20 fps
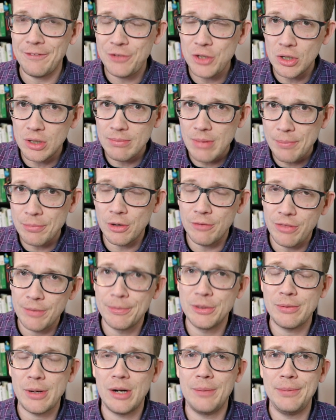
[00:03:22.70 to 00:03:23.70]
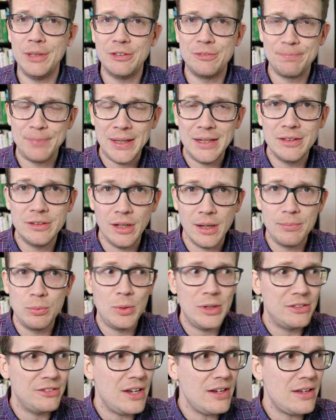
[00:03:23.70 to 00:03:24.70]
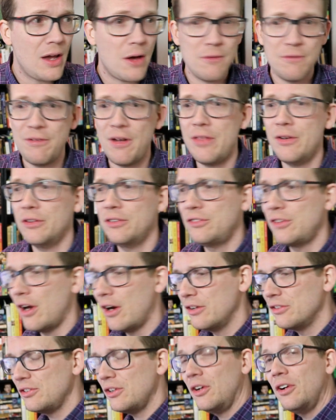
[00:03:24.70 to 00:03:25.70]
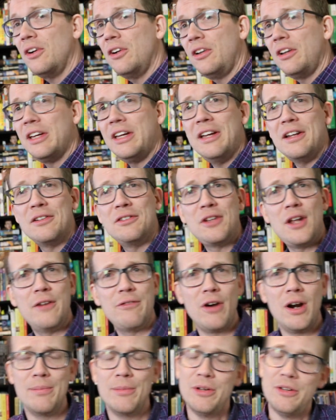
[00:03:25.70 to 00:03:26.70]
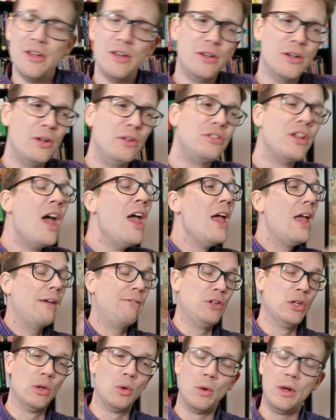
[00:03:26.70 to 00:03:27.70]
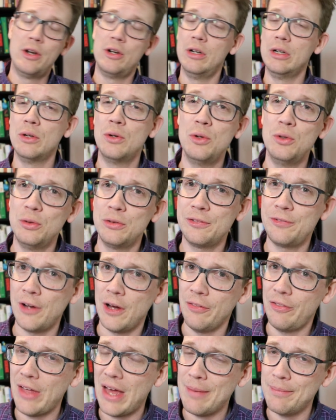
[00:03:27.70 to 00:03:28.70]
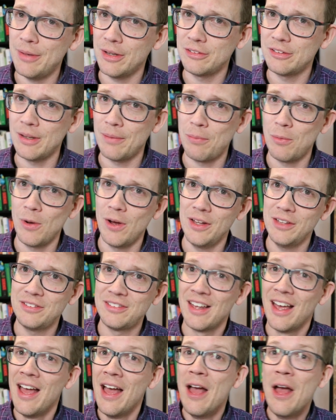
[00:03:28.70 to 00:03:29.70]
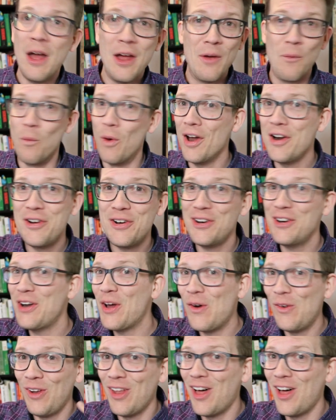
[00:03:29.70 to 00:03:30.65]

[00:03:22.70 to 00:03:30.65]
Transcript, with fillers: If you're a member of the Bizarre Beast Pin Club, we sent out feather stars early instead of armadillos. If you're wondering whose fault that mix-up was, wonder no